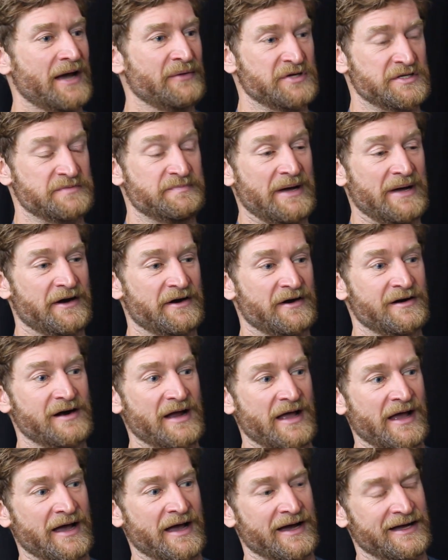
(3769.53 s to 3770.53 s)
I was
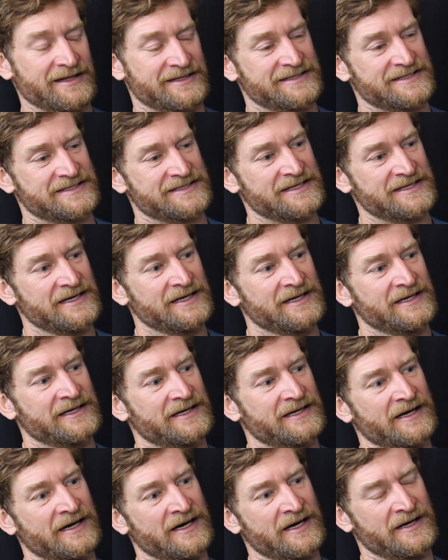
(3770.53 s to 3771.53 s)
better at
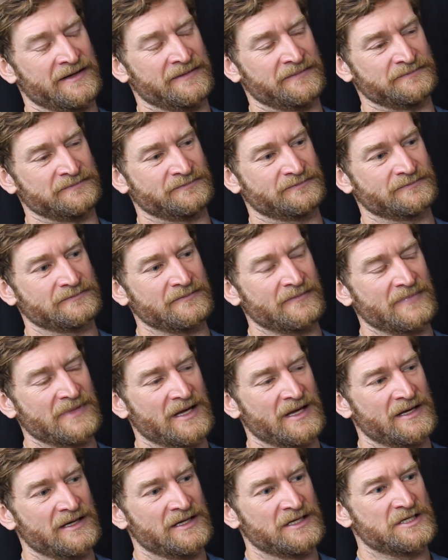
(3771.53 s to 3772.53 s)
um,
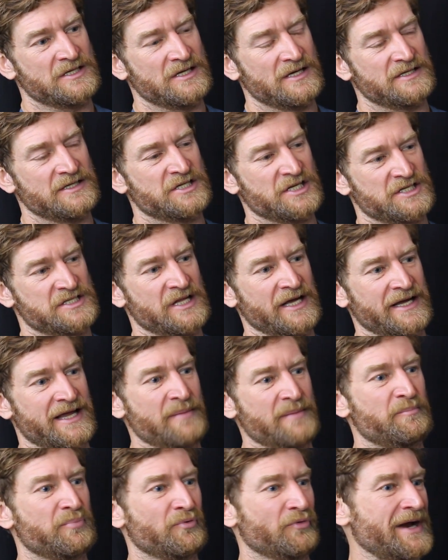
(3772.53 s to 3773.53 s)
just
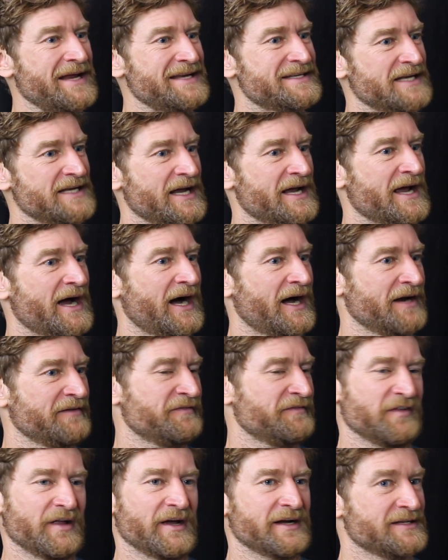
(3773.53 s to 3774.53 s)
like embracing
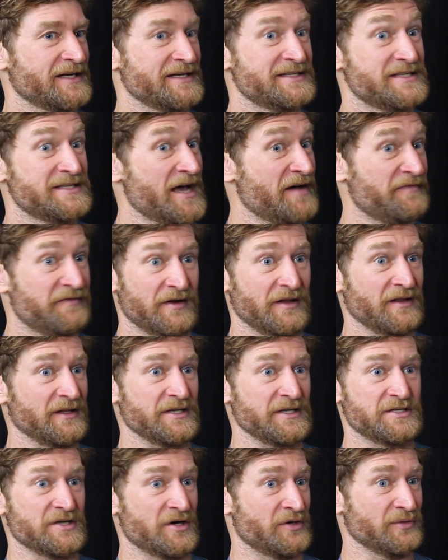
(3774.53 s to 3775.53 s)
conflict. I
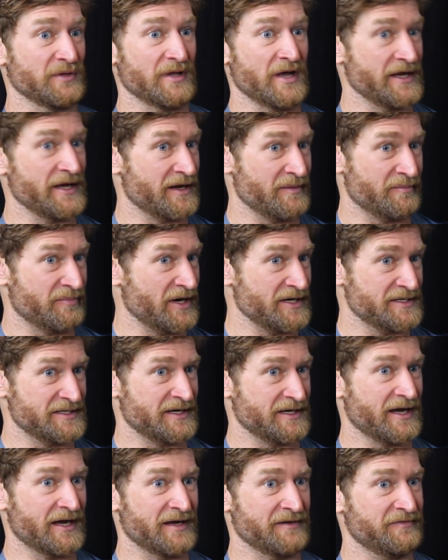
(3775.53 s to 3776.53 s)
definitely don't like
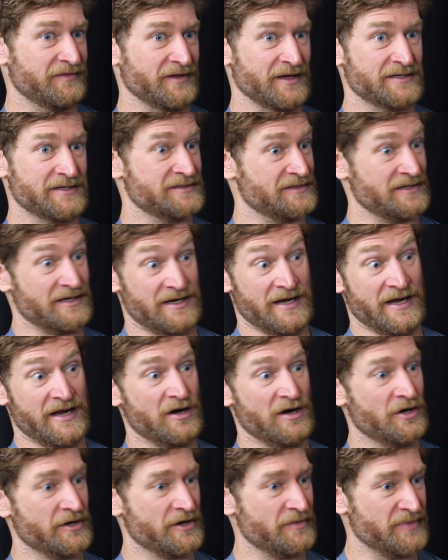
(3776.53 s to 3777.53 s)
embracing conflict. mm Like
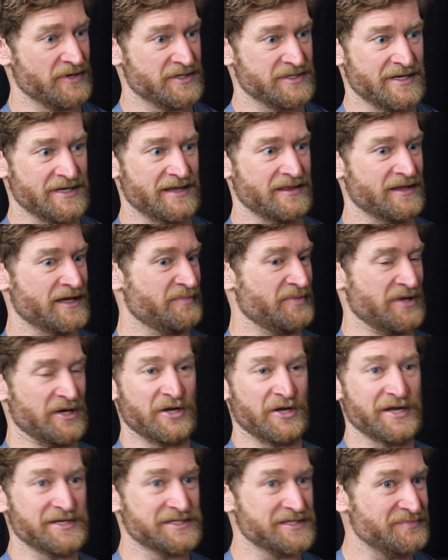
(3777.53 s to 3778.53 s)
I 100% like
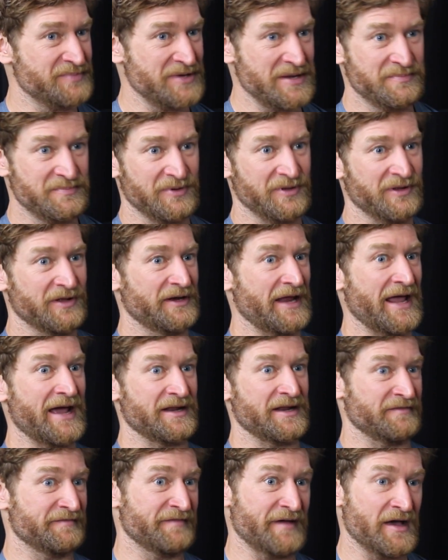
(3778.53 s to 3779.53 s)
being nice to people and
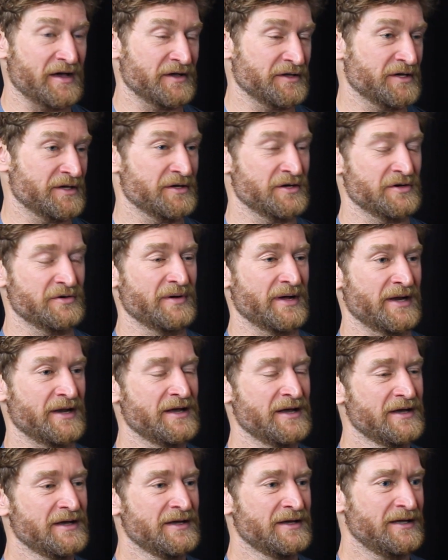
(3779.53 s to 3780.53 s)
adding value
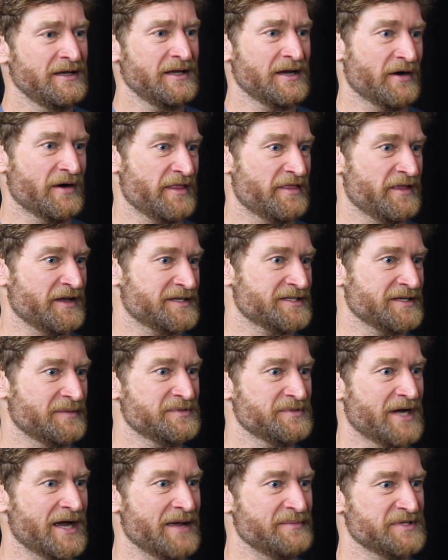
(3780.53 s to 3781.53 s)
and you know, I think
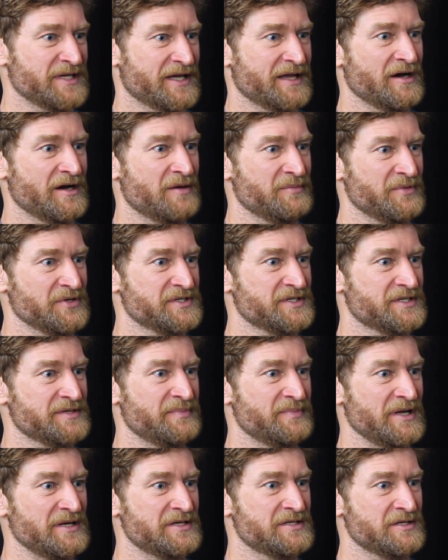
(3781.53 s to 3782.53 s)
sometimes it can
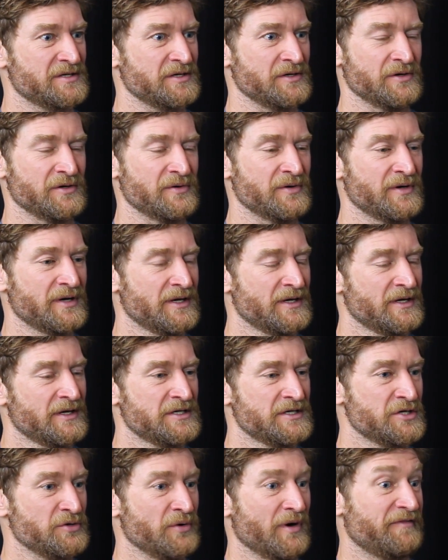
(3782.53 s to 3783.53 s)
almost be to
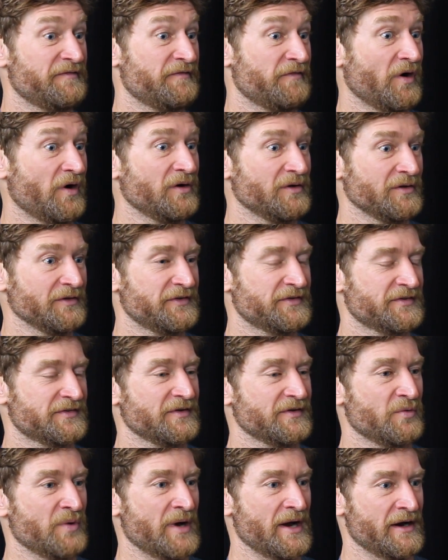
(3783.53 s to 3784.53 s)
to a
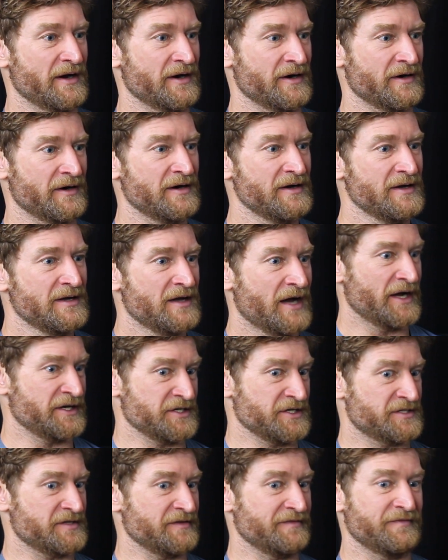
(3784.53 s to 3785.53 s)
fault where I
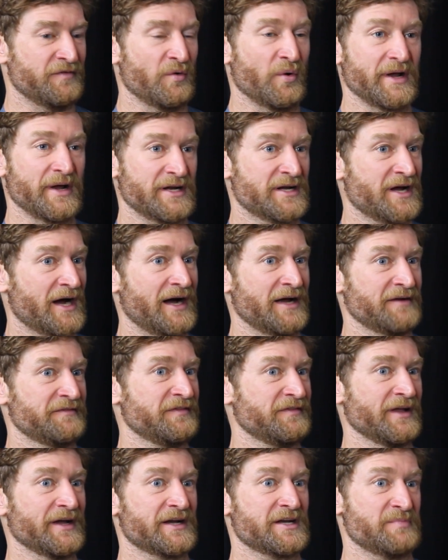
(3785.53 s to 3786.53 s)
just avoid
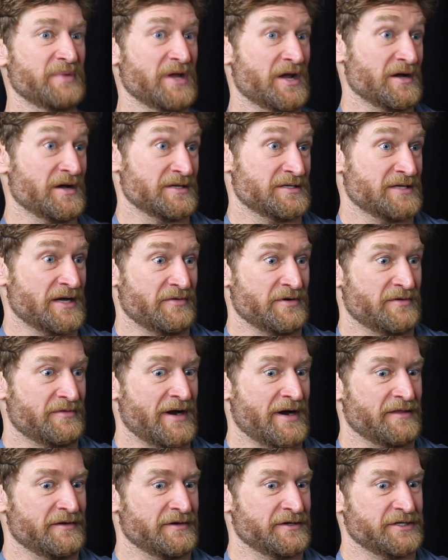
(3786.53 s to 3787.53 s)
conflict because I would
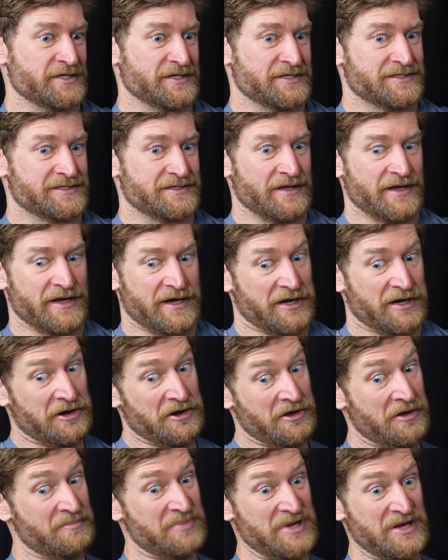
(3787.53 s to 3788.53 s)
rather just like
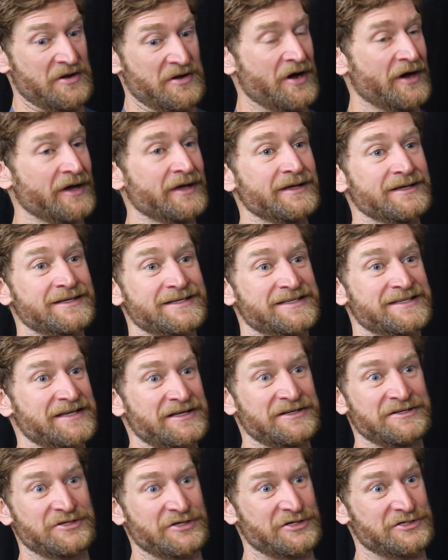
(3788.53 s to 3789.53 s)
be nice
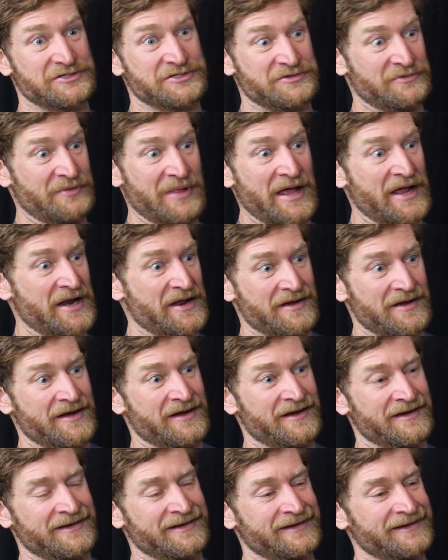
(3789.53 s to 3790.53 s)
and just let
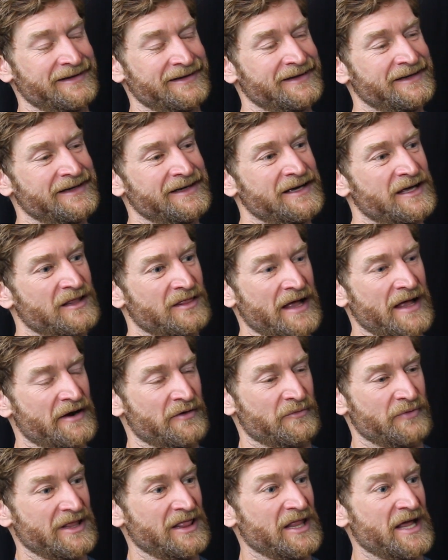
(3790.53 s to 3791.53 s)
uh let
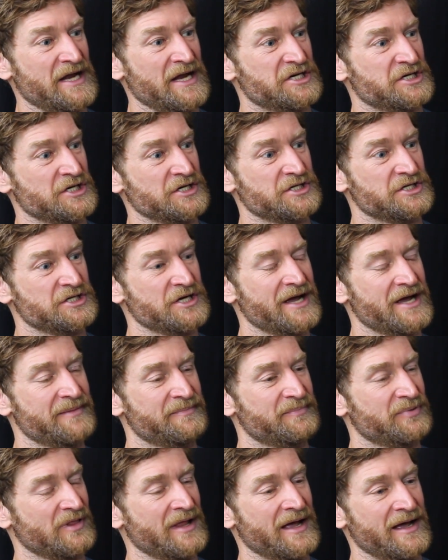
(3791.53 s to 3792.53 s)
a
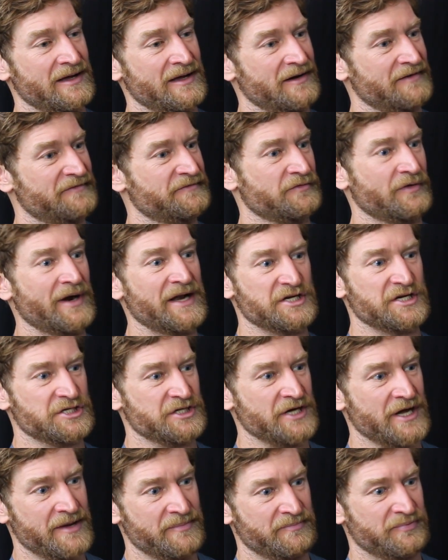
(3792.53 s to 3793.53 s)
relationship, let a
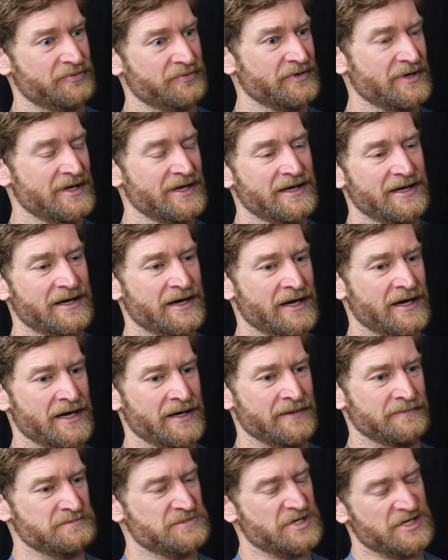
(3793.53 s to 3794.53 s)
friendship
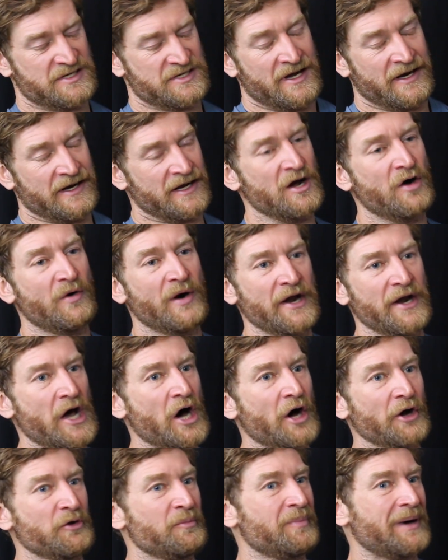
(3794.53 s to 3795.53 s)
um, just kind of go on
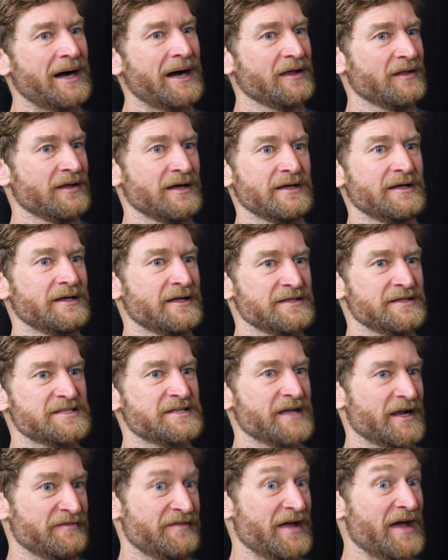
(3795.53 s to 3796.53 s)
autopilot
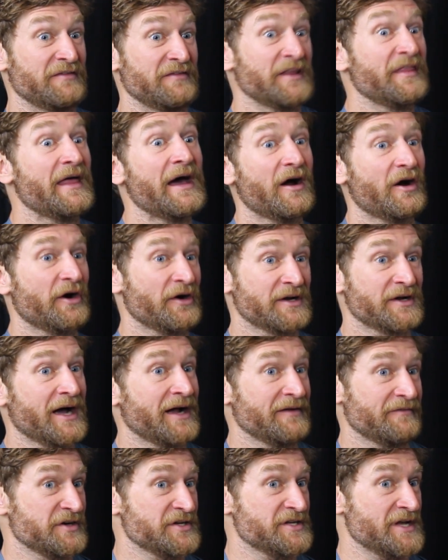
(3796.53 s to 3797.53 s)
instead of having that hard
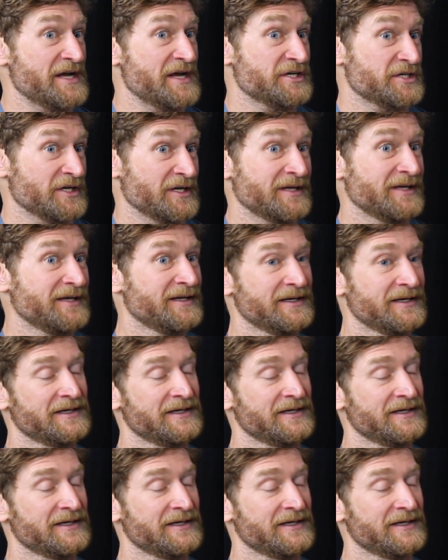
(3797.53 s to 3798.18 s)
conversation.